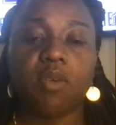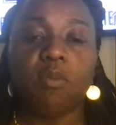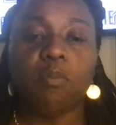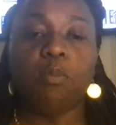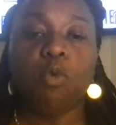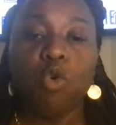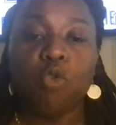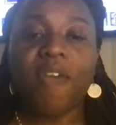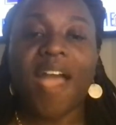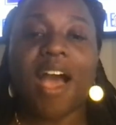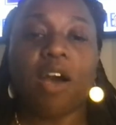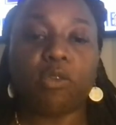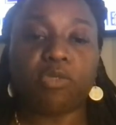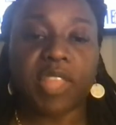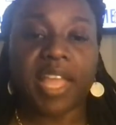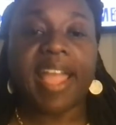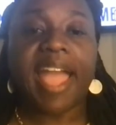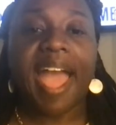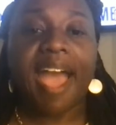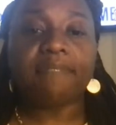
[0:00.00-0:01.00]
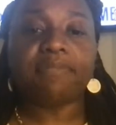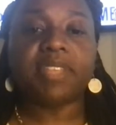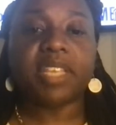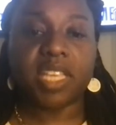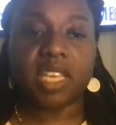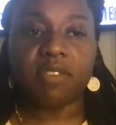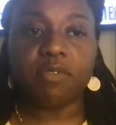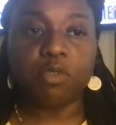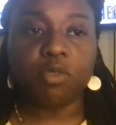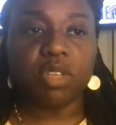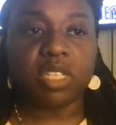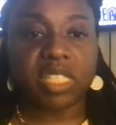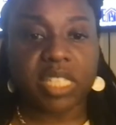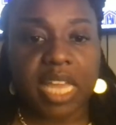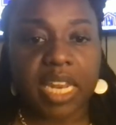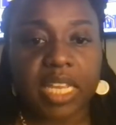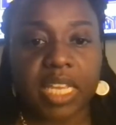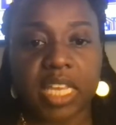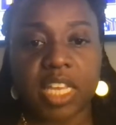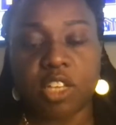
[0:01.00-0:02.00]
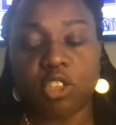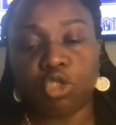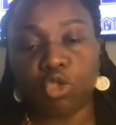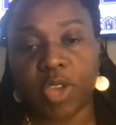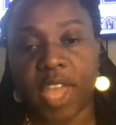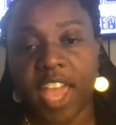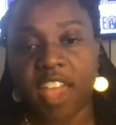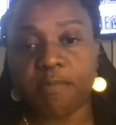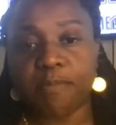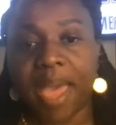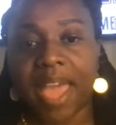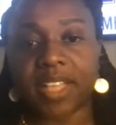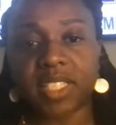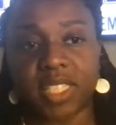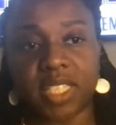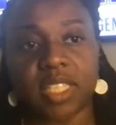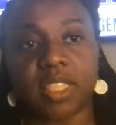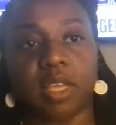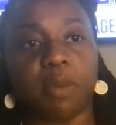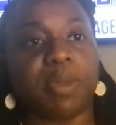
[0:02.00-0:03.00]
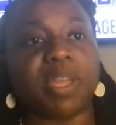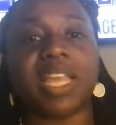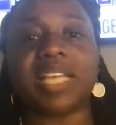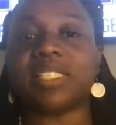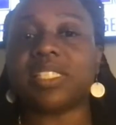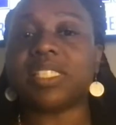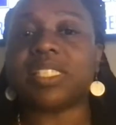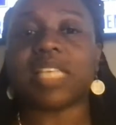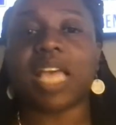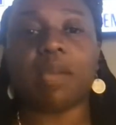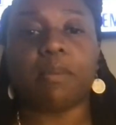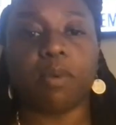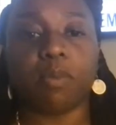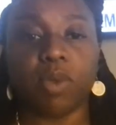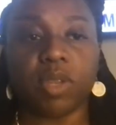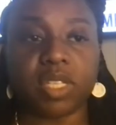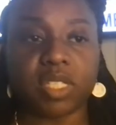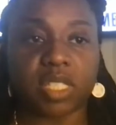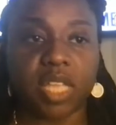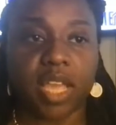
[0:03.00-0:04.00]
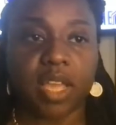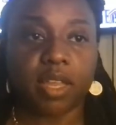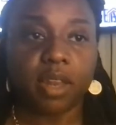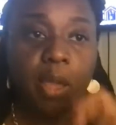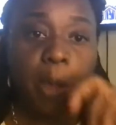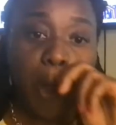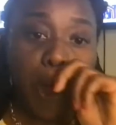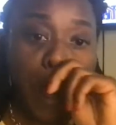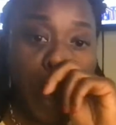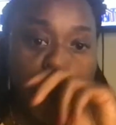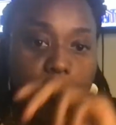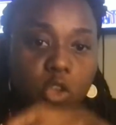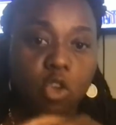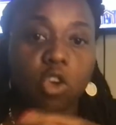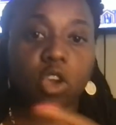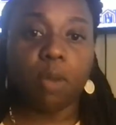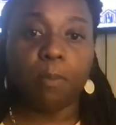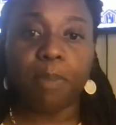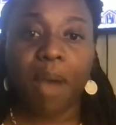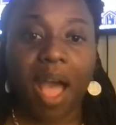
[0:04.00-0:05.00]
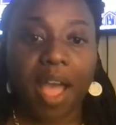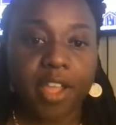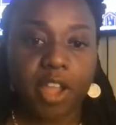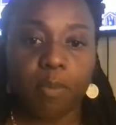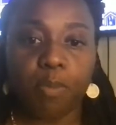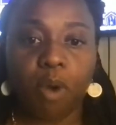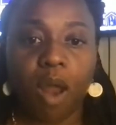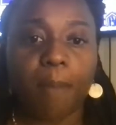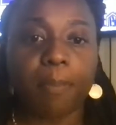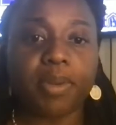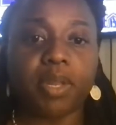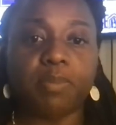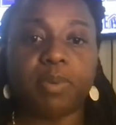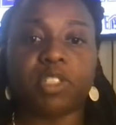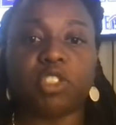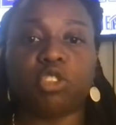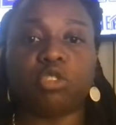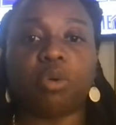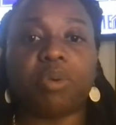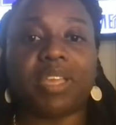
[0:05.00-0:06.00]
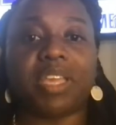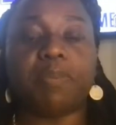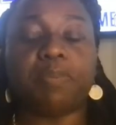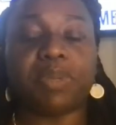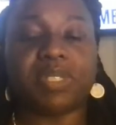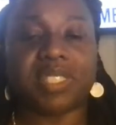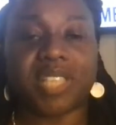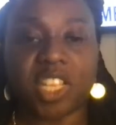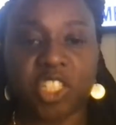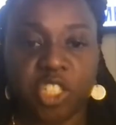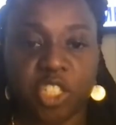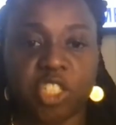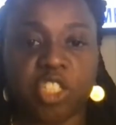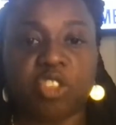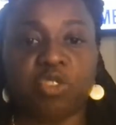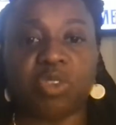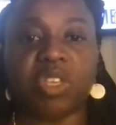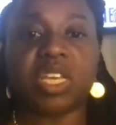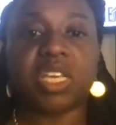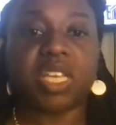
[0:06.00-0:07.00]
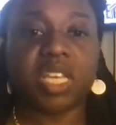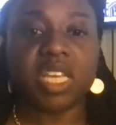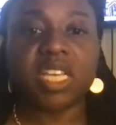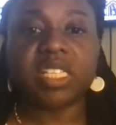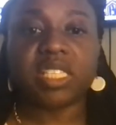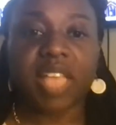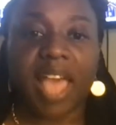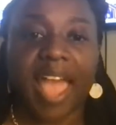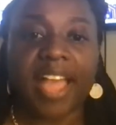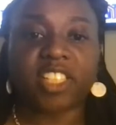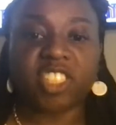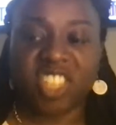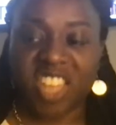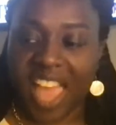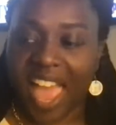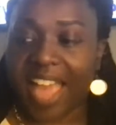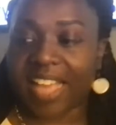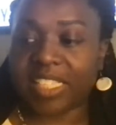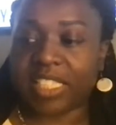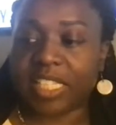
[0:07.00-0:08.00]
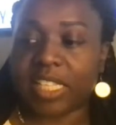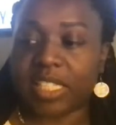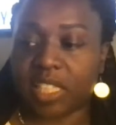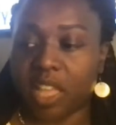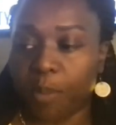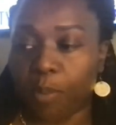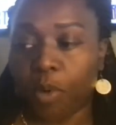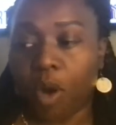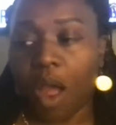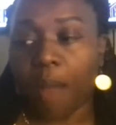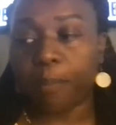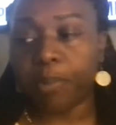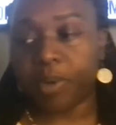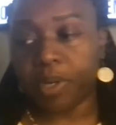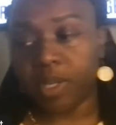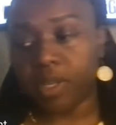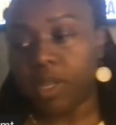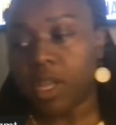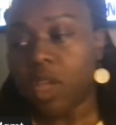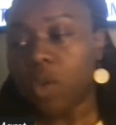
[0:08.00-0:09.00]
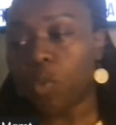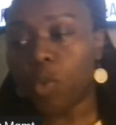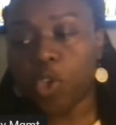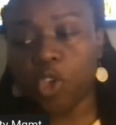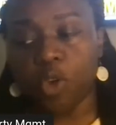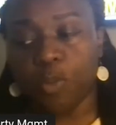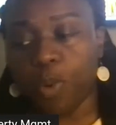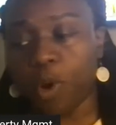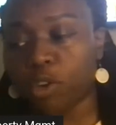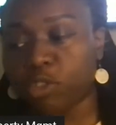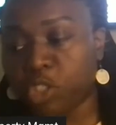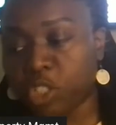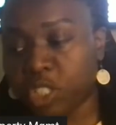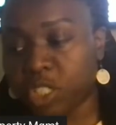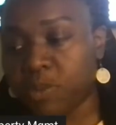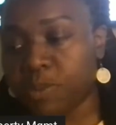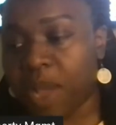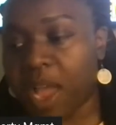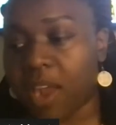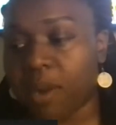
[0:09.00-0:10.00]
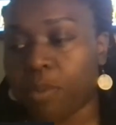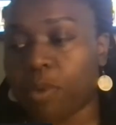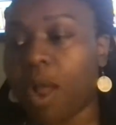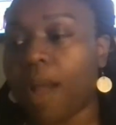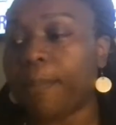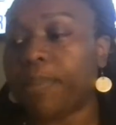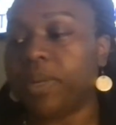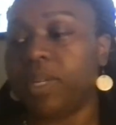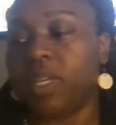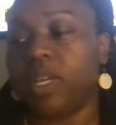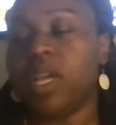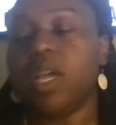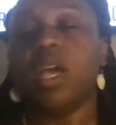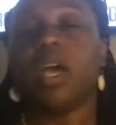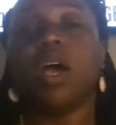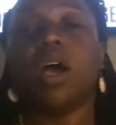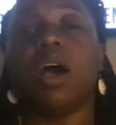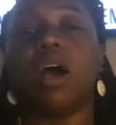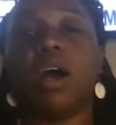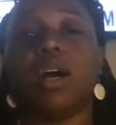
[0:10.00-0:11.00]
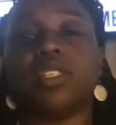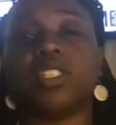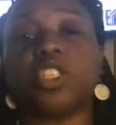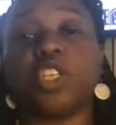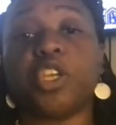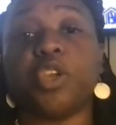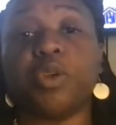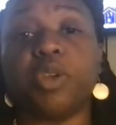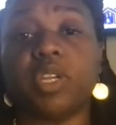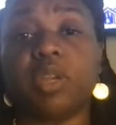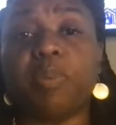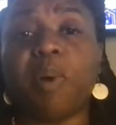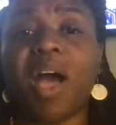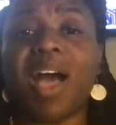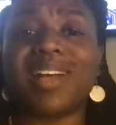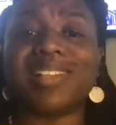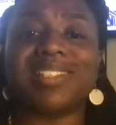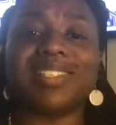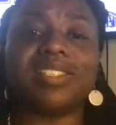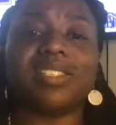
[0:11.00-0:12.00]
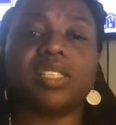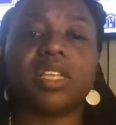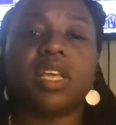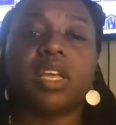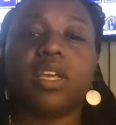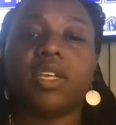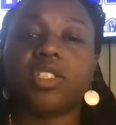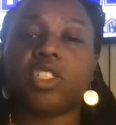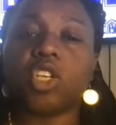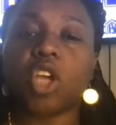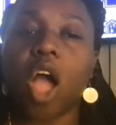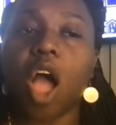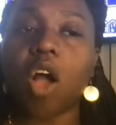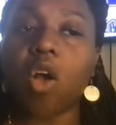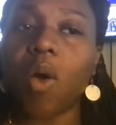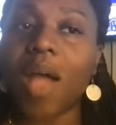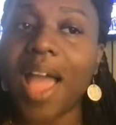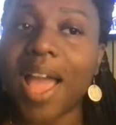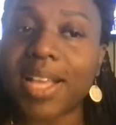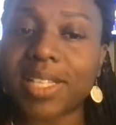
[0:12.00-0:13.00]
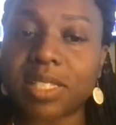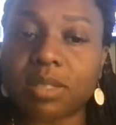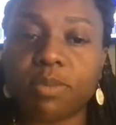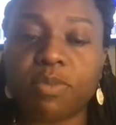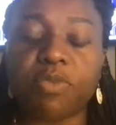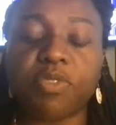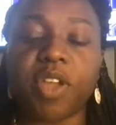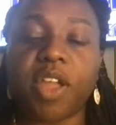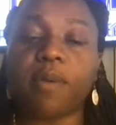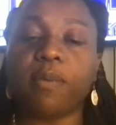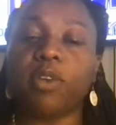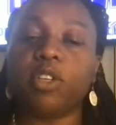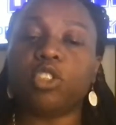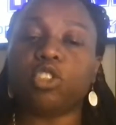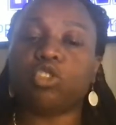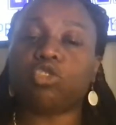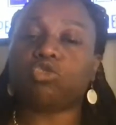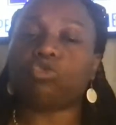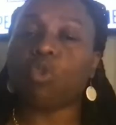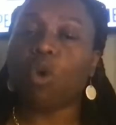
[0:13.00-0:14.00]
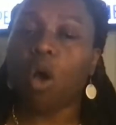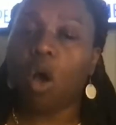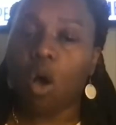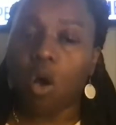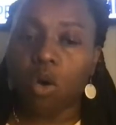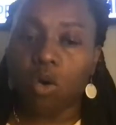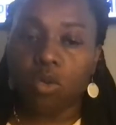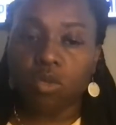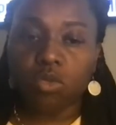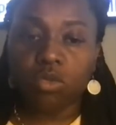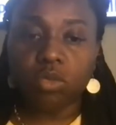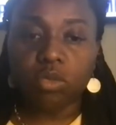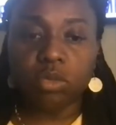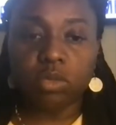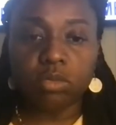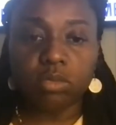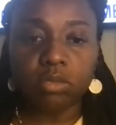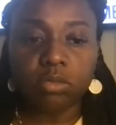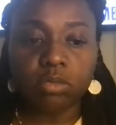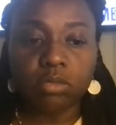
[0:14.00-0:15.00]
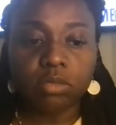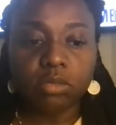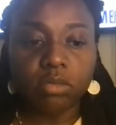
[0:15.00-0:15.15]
move out, they have to give you the set of keys you gave back to them. And that's the same in real estate. You can buy your property, but you don't get possession until you get keys to actually access that property when you're purchasing and buying a property. Security deposits. Chicago has some very strong